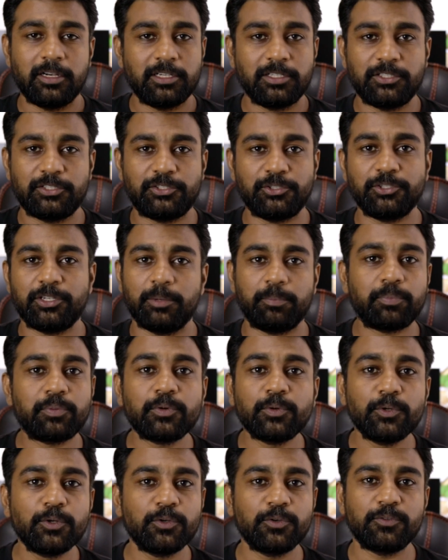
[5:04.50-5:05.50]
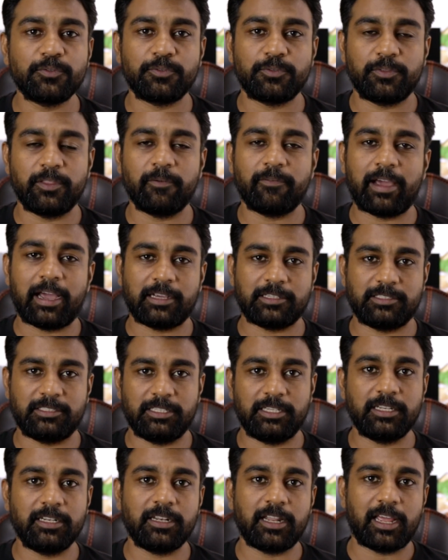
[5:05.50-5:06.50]
should approve the
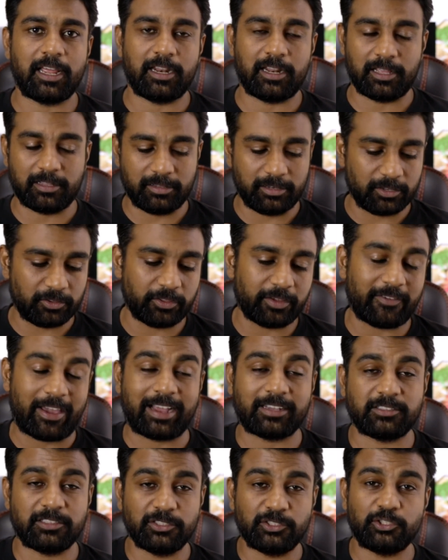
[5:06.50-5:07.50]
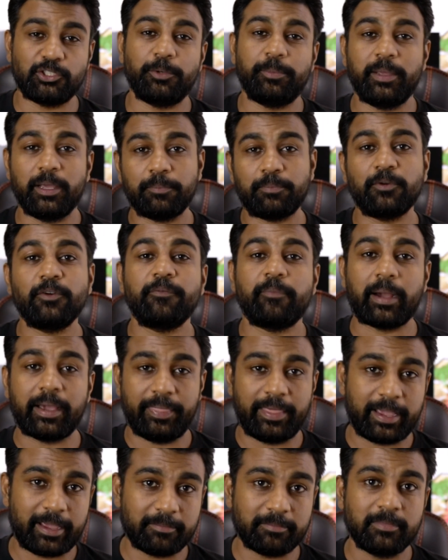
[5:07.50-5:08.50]
vaccine. The vaccine should be approved by
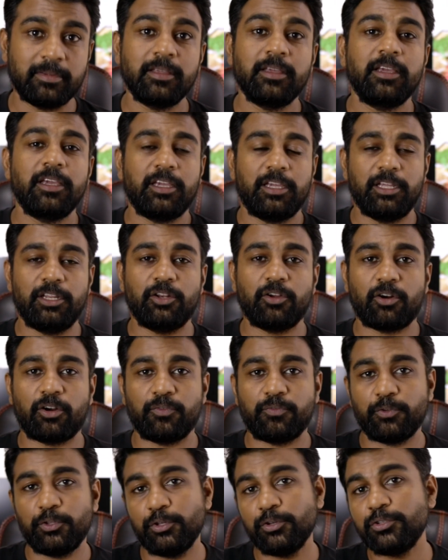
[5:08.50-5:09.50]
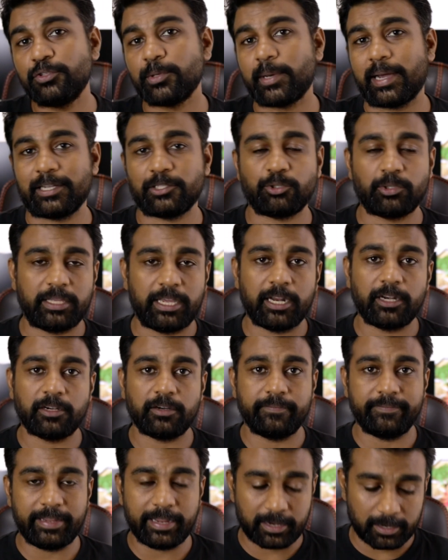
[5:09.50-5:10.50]
them in order for you to actually
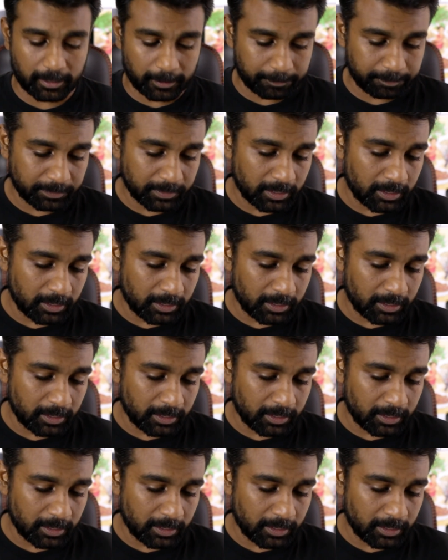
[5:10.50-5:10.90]
enter Vietnam.